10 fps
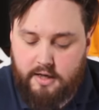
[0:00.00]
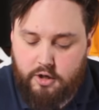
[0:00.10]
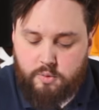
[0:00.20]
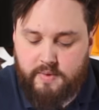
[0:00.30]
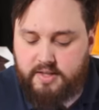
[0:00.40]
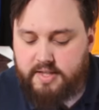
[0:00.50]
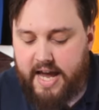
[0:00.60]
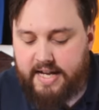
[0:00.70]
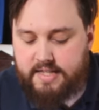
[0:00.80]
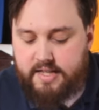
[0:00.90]
lumens
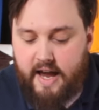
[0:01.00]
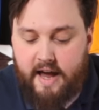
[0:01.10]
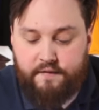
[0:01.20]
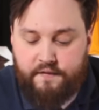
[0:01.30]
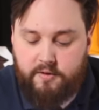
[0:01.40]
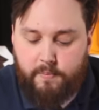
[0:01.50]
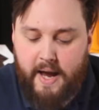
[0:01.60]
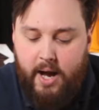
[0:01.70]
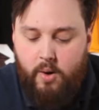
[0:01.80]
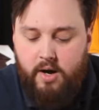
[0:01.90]
at full
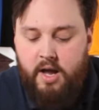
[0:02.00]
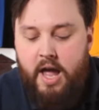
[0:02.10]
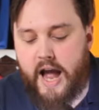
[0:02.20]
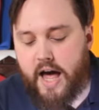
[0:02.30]
power,